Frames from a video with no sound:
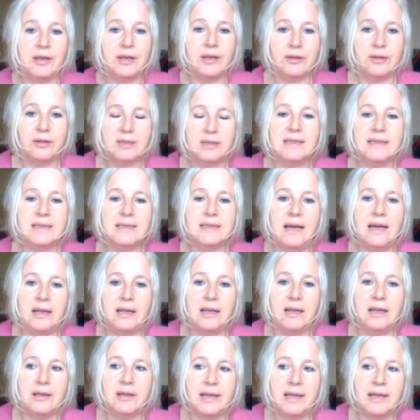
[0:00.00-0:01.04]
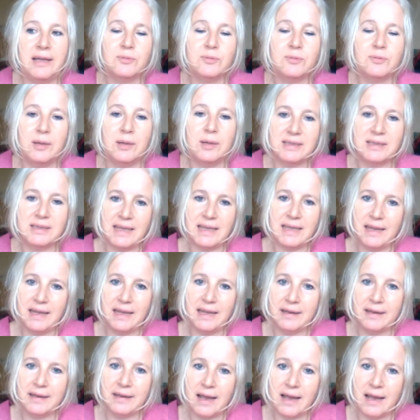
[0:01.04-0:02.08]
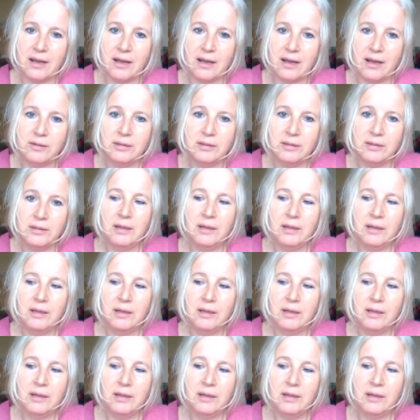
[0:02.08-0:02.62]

using tallow, and that's what I'm seeing now.